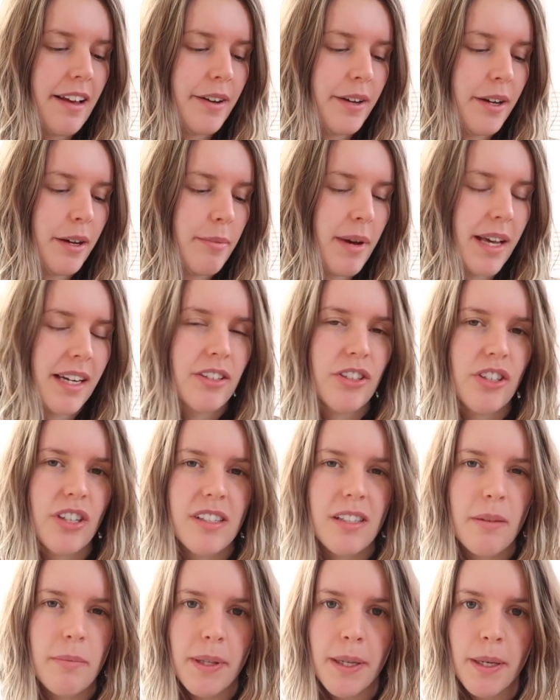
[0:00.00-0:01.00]
and it's
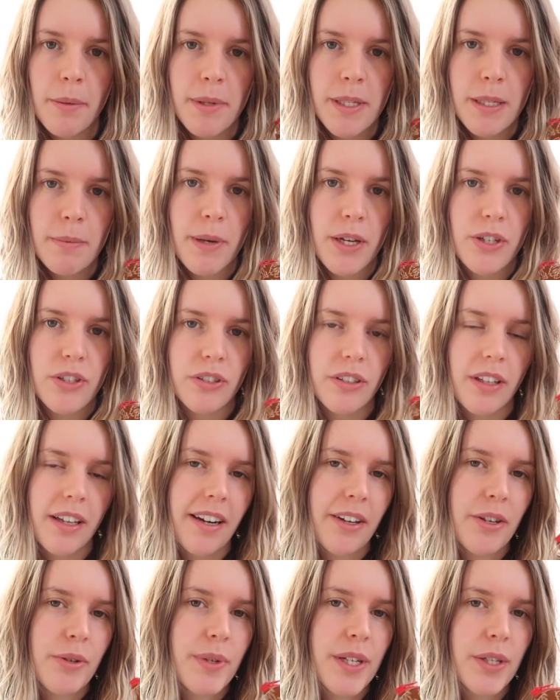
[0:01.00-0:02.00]
just something a bit special,
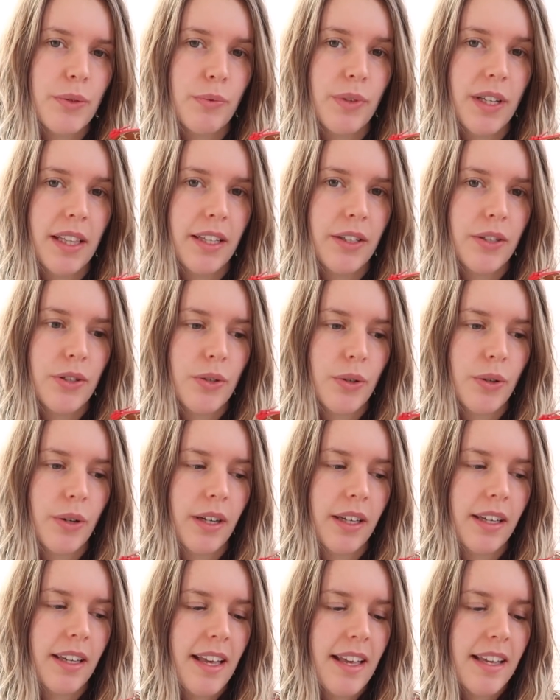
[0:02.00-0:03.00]
and I always really
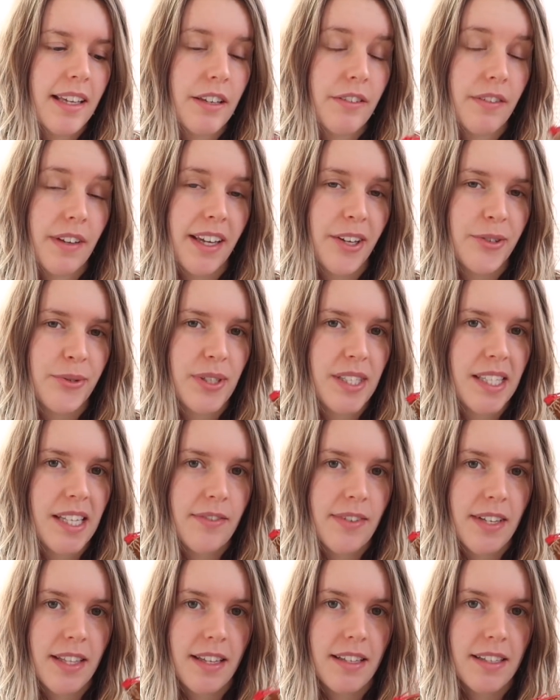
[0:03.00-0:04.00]
enjoy giving and
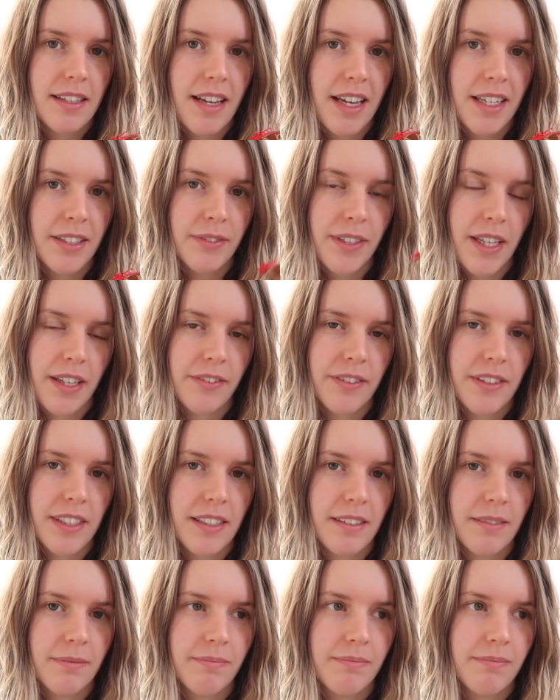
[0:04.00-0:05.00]
receiving these kind of
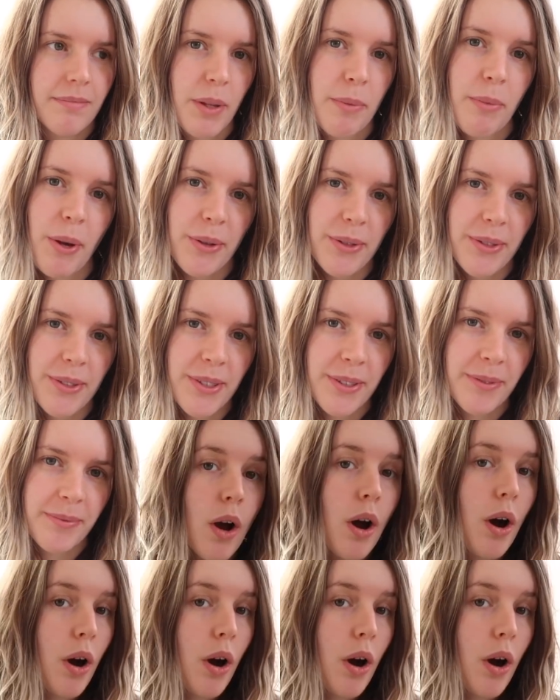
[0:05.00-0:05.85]
gifts the most.